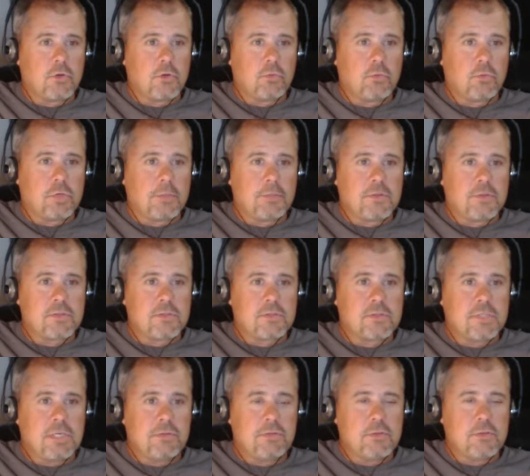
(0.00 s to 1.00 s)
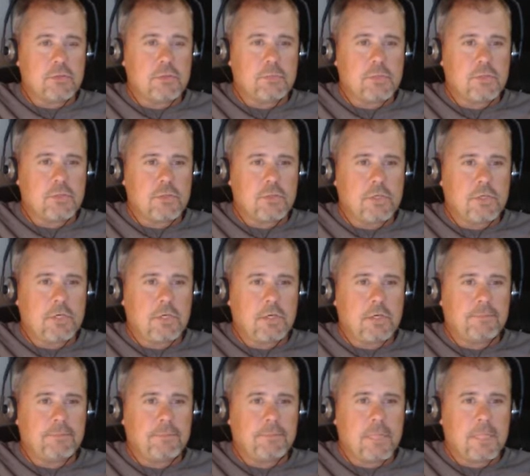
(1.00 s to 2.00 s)
I'm going to save this picture here.
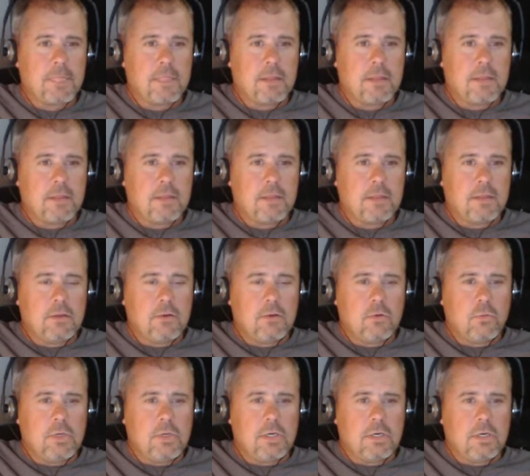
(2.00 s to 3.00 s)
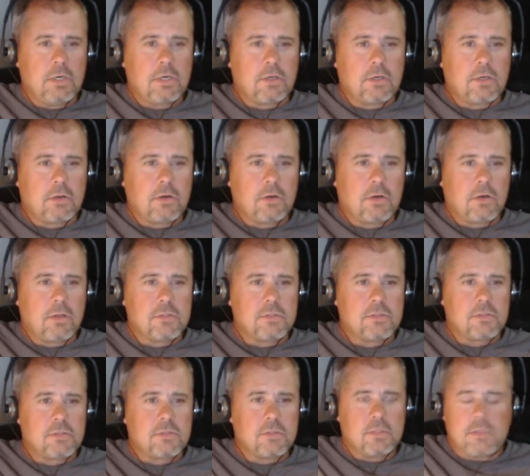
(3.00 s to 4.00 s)
We are going to call this
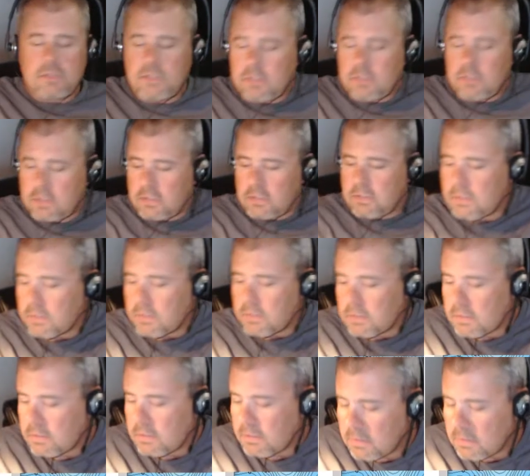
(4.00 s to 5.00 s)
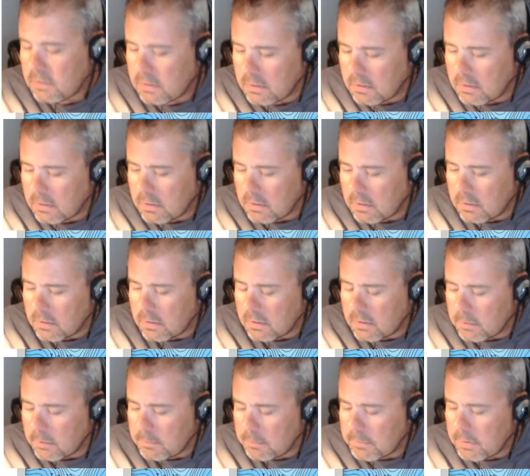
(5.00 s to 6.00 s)
thing
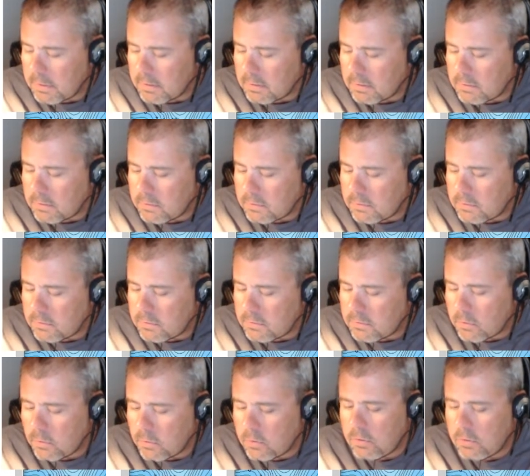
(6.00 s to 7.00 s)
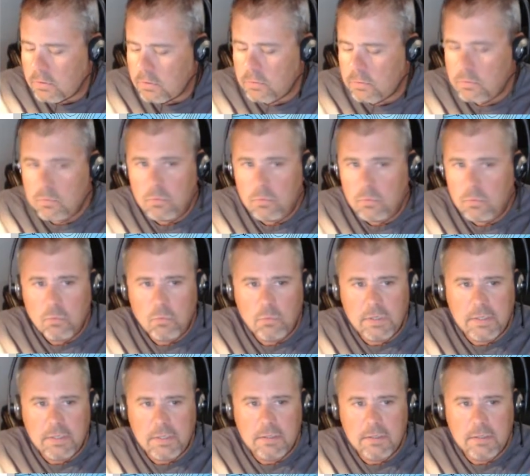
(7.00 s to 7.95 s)
Patoka 1.